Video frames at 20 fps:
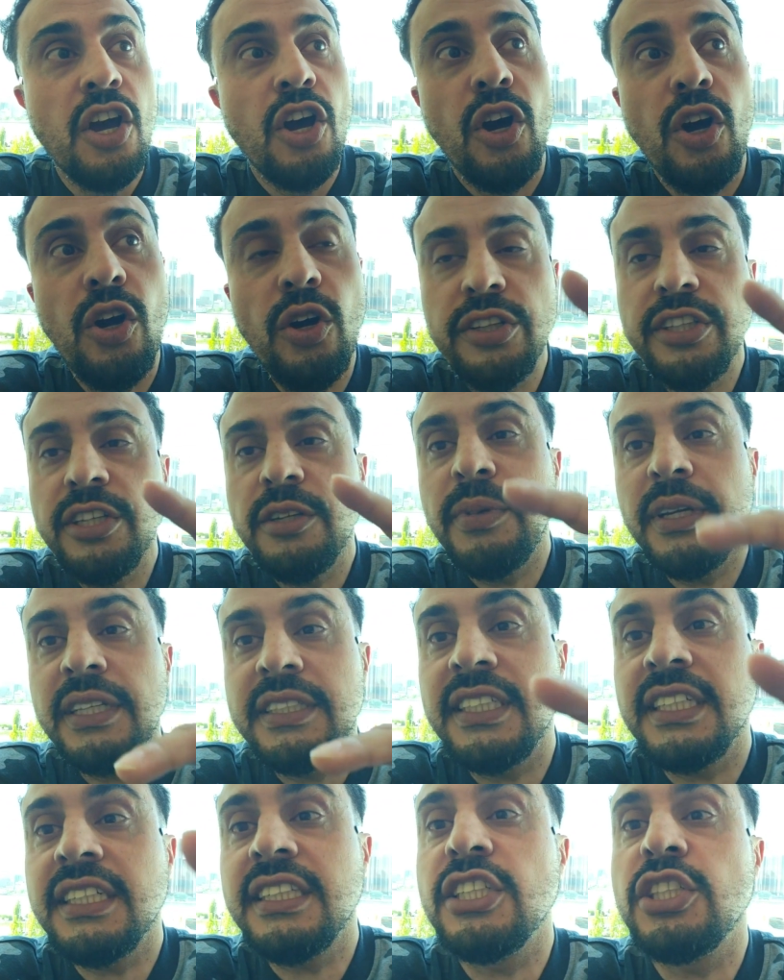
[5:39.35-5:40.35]
All they're
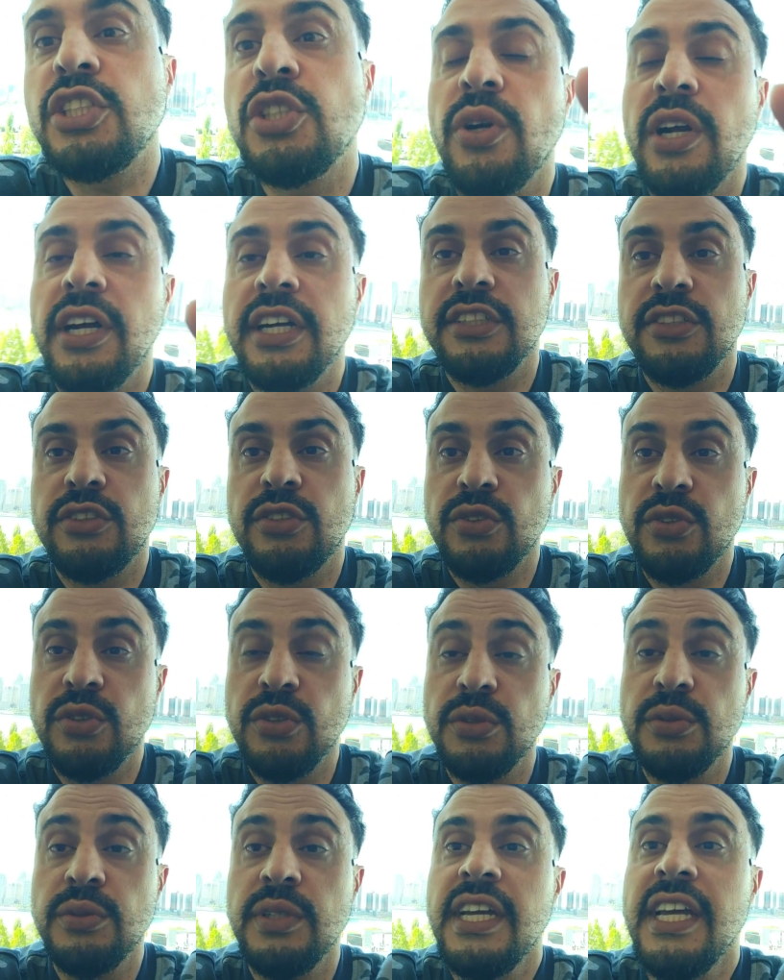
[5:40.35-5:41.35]
basically trying to
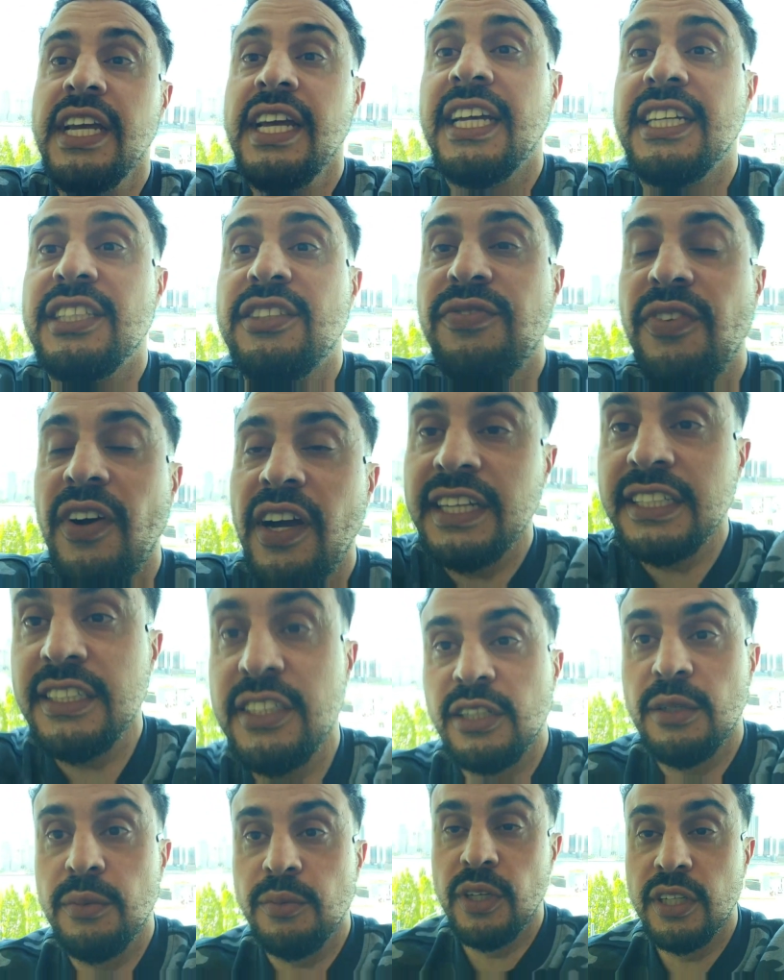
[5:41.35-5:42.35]
do is find
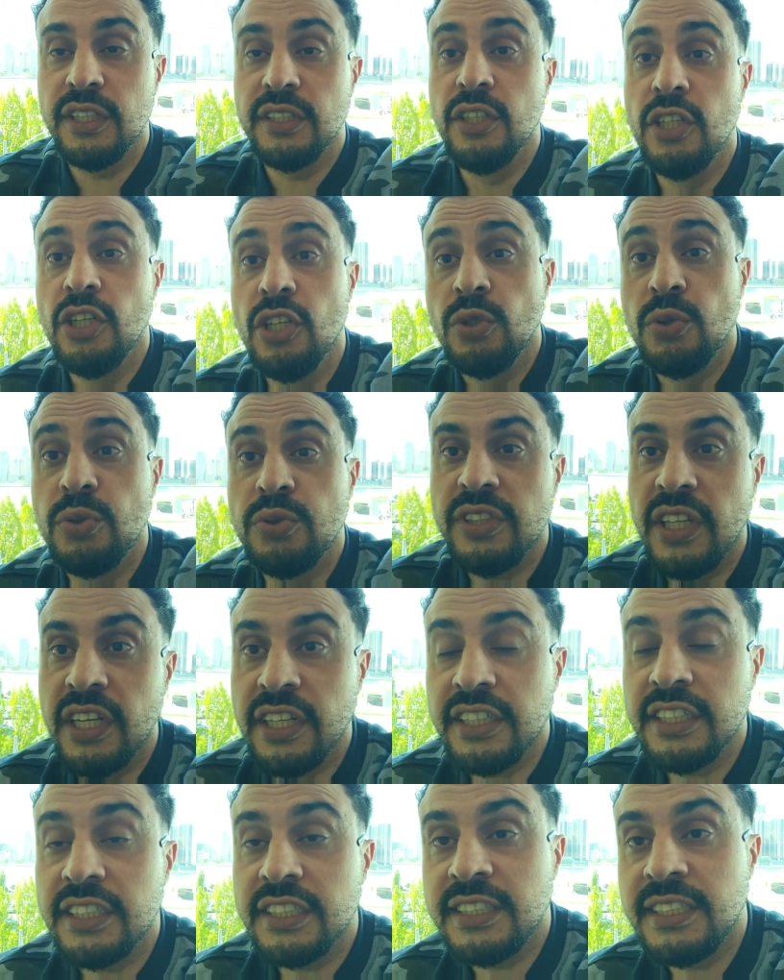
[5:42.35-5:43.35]
someone who's not
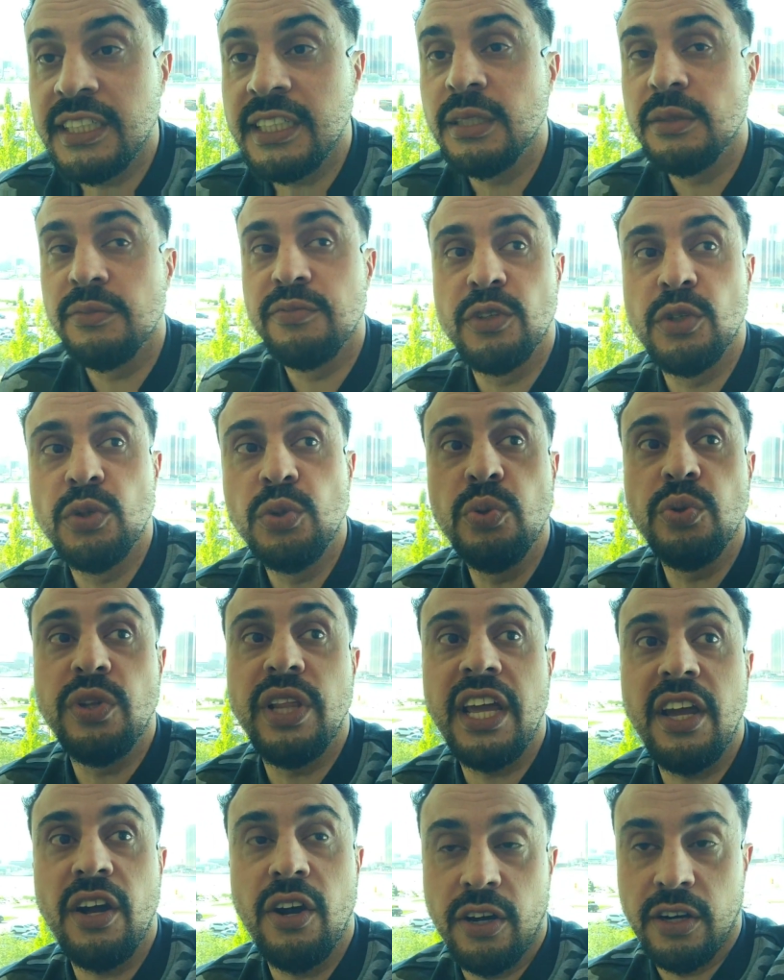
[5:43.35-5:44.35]
going to see them for who
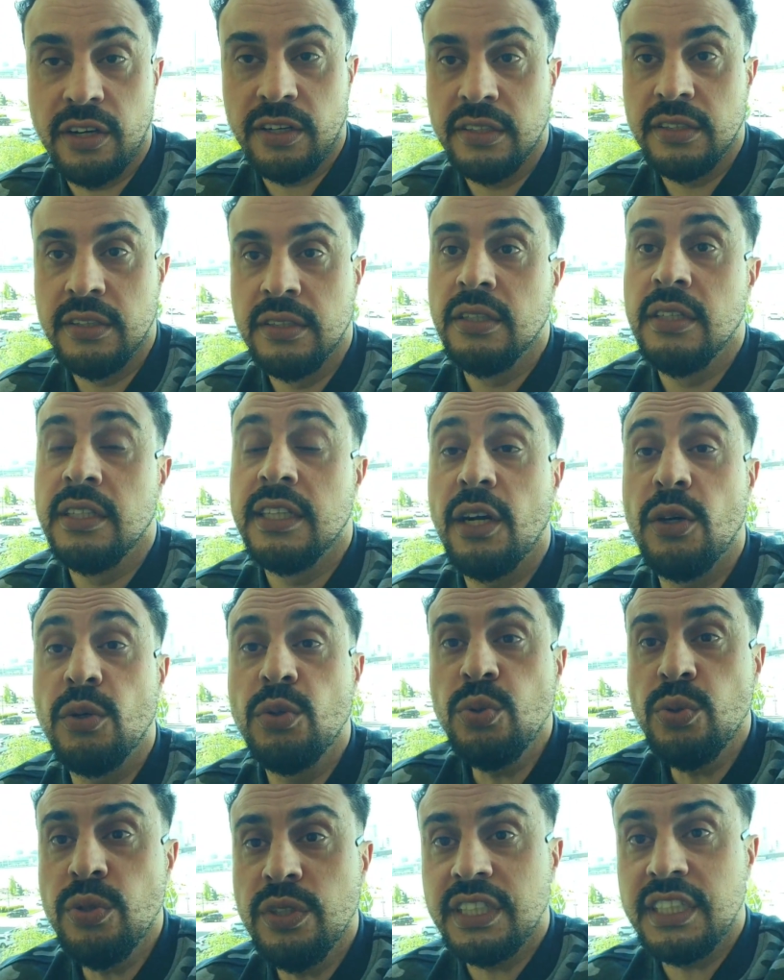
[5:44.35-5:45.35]
they are. Now,
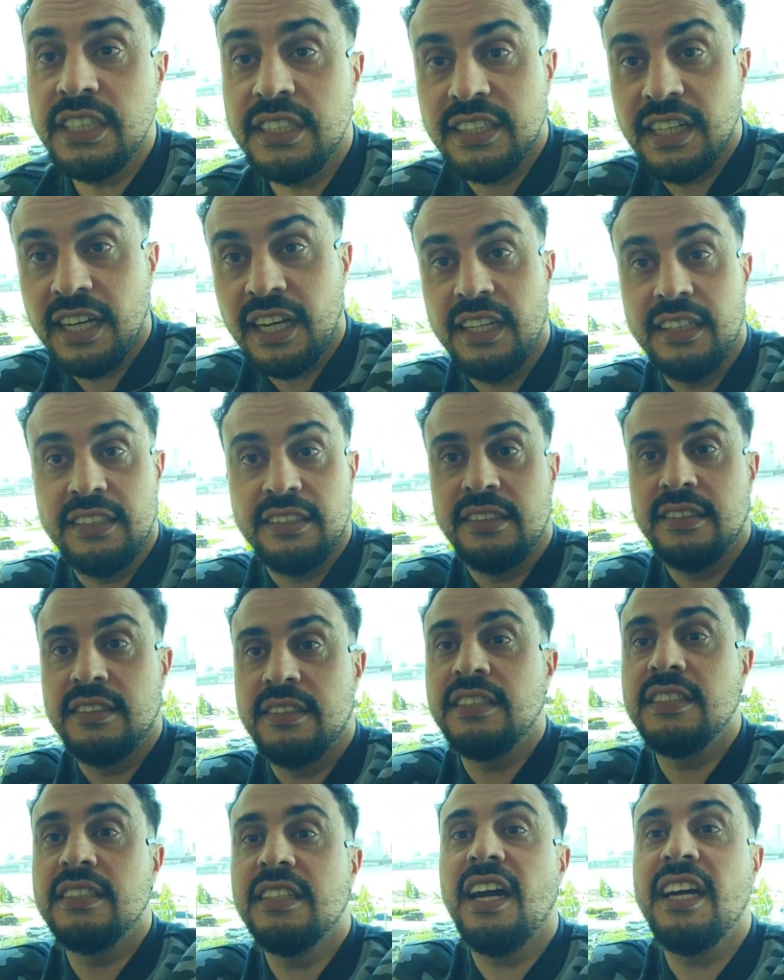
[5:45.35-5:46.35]
who are these guys?
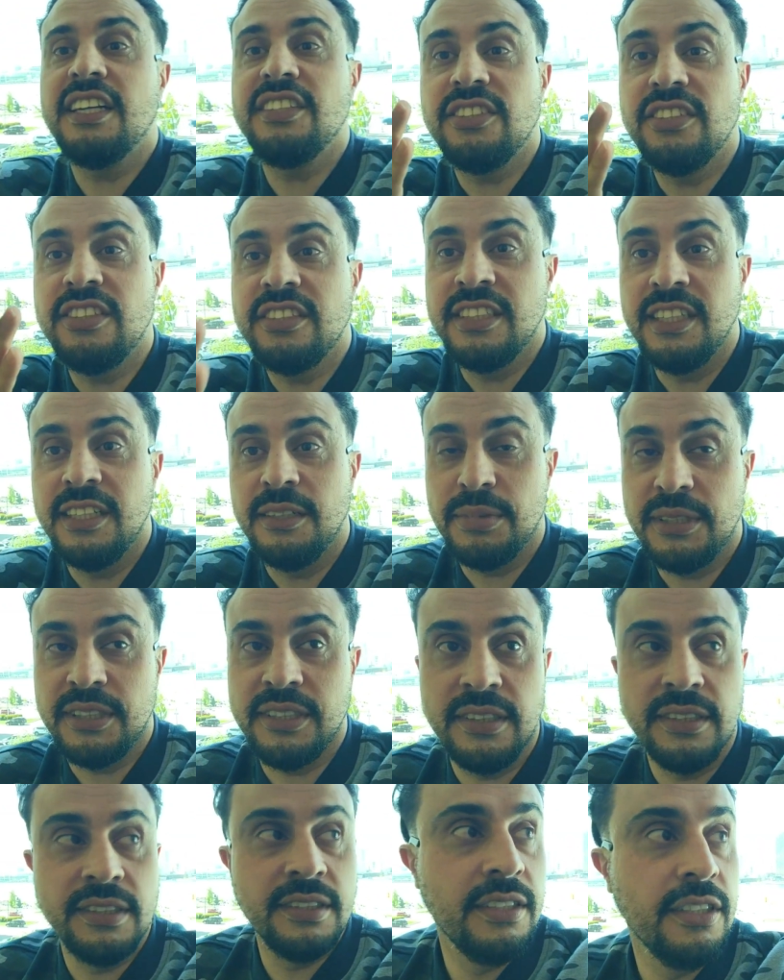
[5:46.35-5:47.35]
These guys are
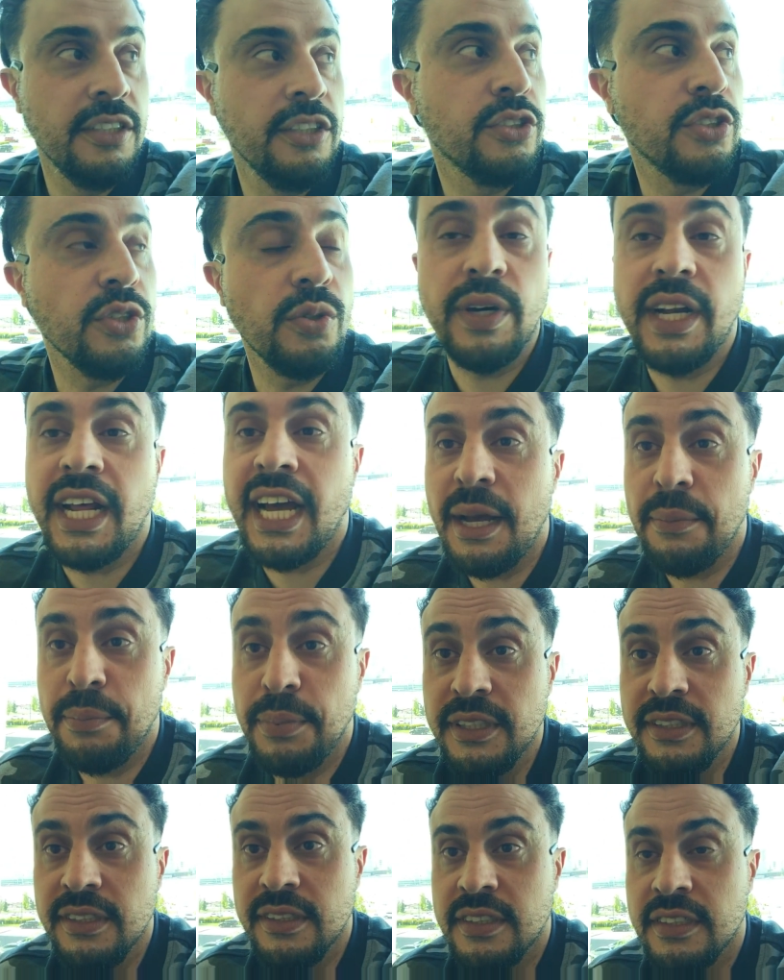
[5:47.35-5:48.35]
simps. So what
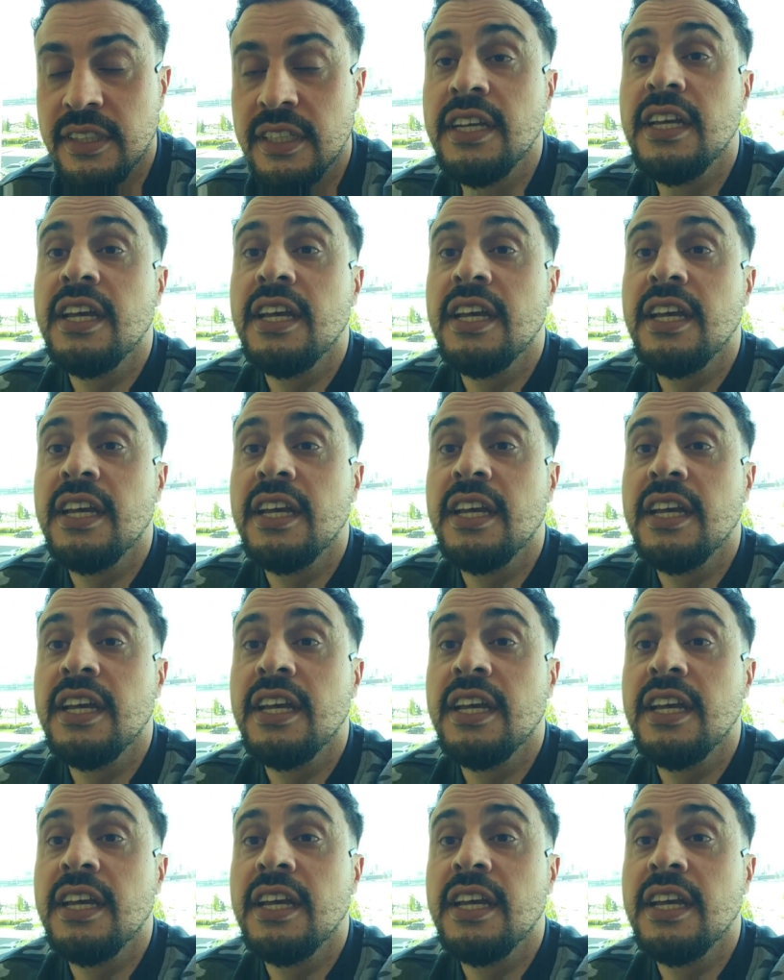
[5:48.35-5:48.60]
happens?